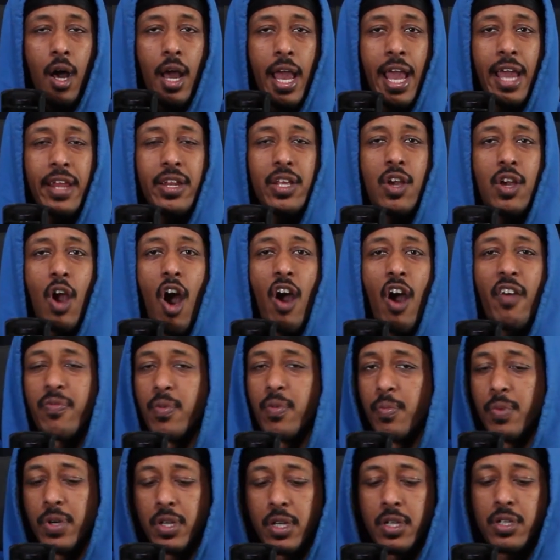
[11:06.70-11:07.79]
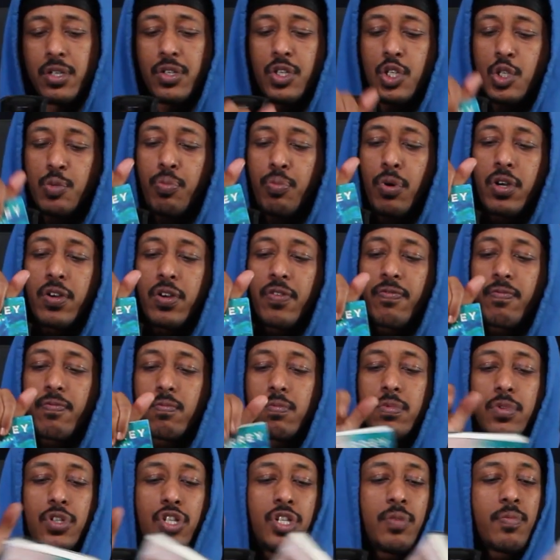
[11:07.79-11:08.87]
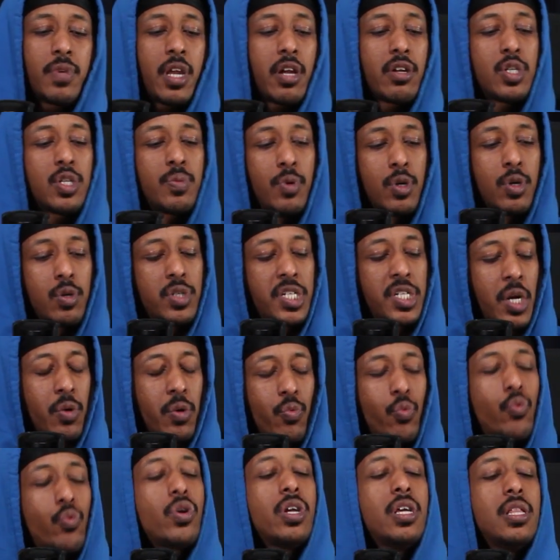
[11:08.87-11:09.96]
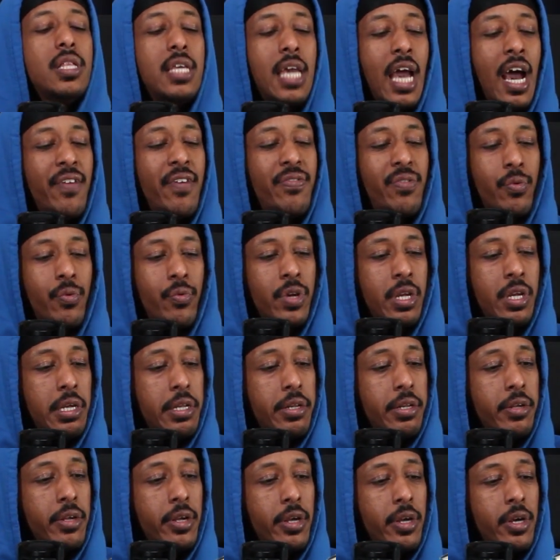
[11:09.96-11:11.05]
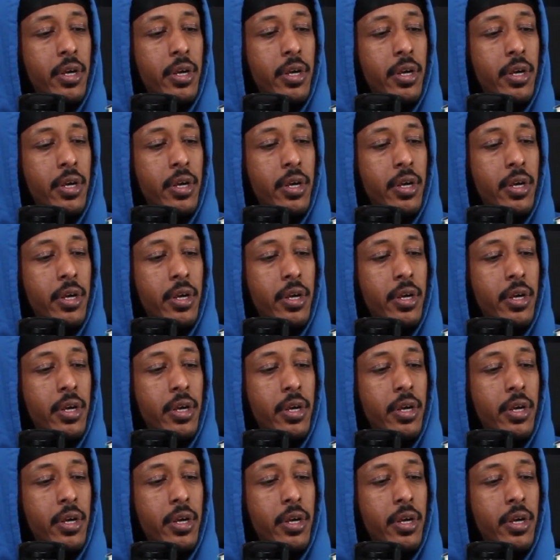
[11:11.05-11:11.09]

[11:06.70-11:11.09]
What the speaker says: Andy Kaufman. But here's this book, the Jim Carrey's book, which I really have to read.